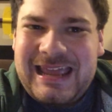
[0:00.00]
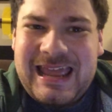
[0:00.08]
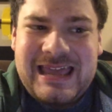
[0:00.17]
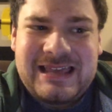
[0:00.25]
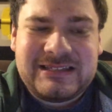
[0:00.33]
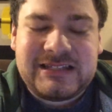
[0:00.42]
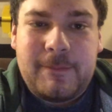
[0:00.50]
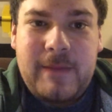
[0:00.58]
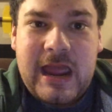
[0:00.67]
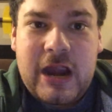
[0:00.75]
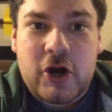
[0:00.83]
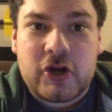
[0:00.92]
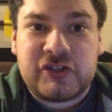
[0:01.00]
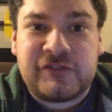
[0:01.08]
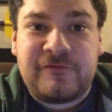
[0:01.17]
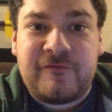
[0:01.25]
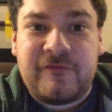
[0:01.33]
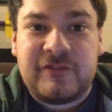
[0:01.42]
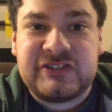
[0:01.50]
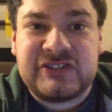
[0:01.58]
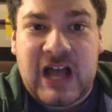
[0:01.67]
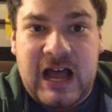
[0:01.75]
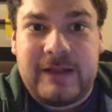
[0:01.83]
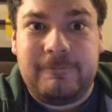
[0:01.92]
is the mayor's
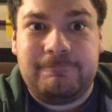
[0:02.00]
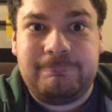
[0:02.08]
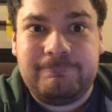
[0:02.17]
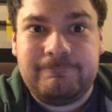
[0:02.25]
son.